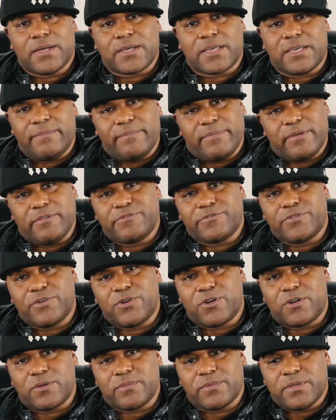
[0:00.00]
can be
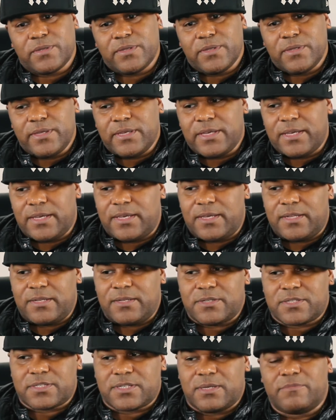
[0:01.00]
formed,
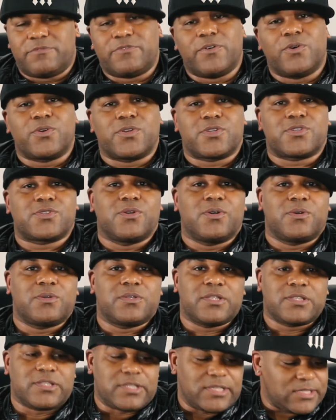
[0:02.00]
and there's some focus
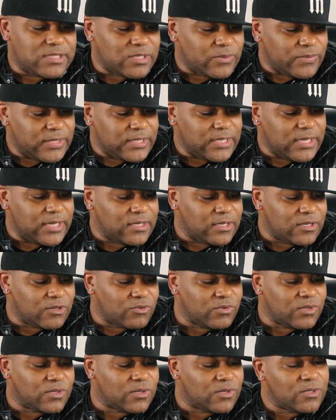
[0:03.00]
on the things that we can
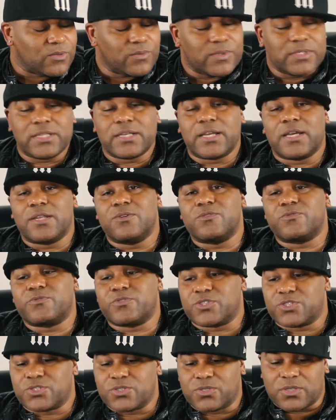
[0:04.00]
agree on. The one thing I know
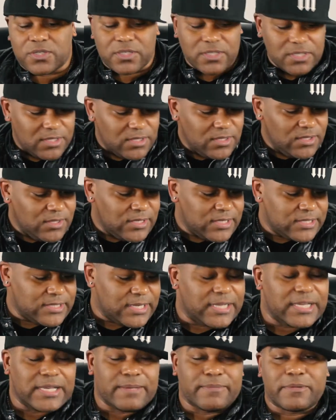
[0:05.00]
for sure is
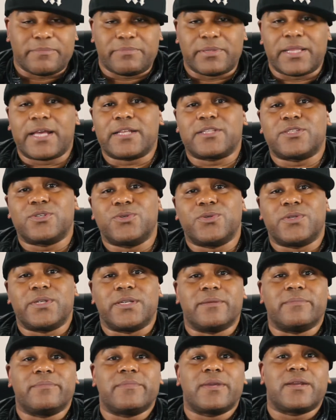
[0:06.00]
I am a black dude
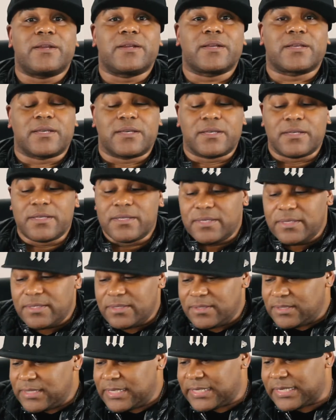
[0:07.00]
in America,
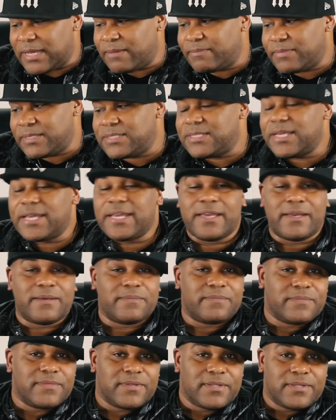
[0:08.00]
and I'll be damned